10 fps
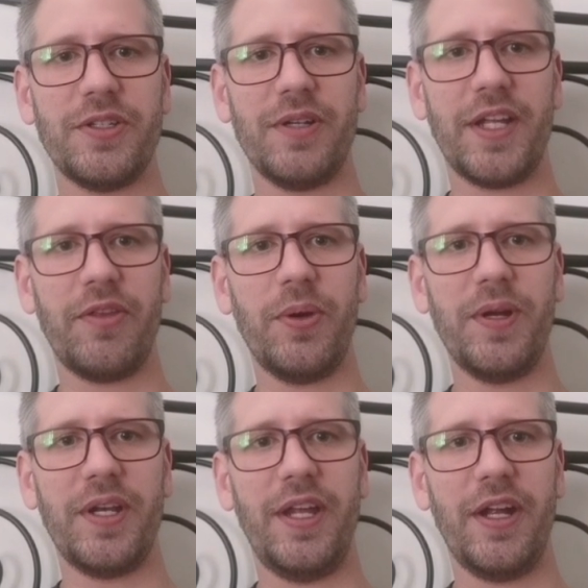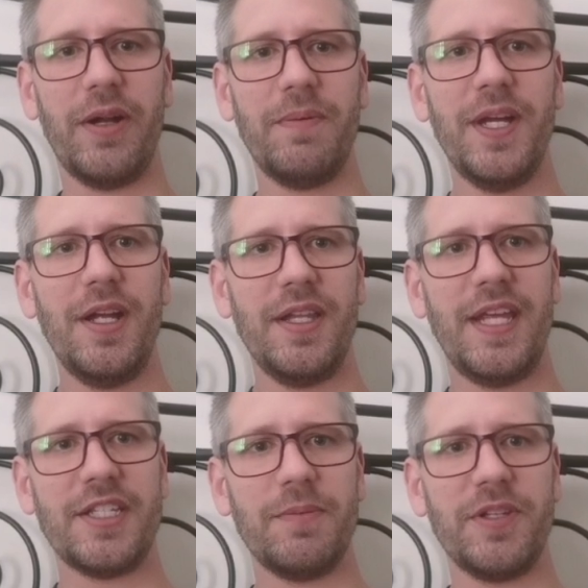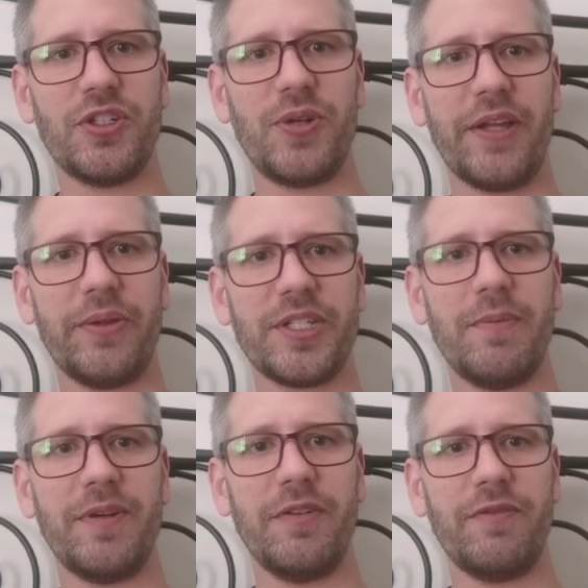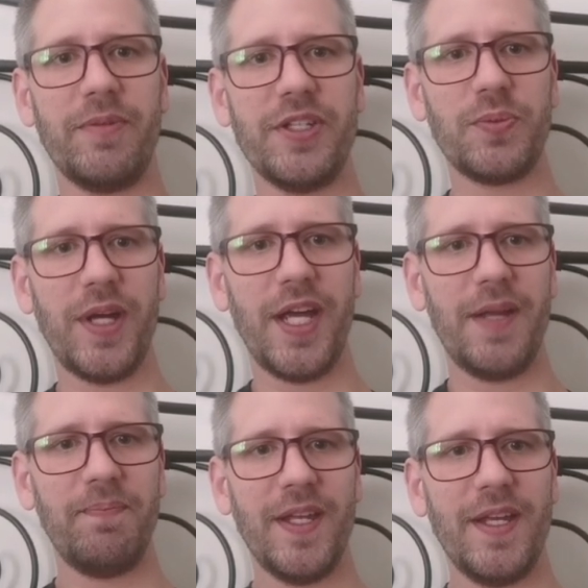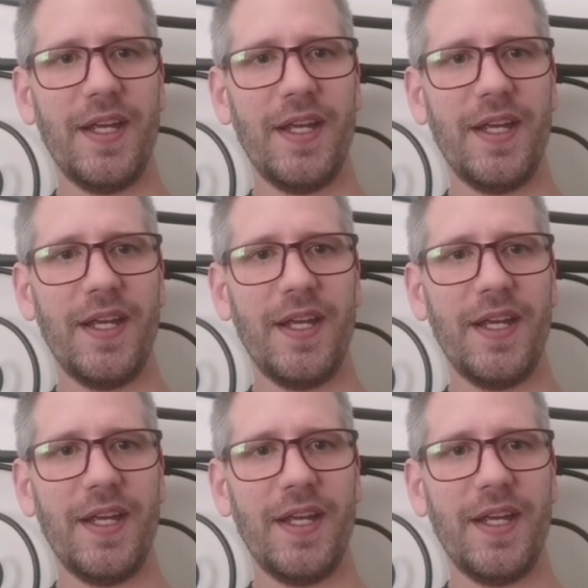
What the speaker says: So I can throw one here, get some of the stragglers coming out from this way.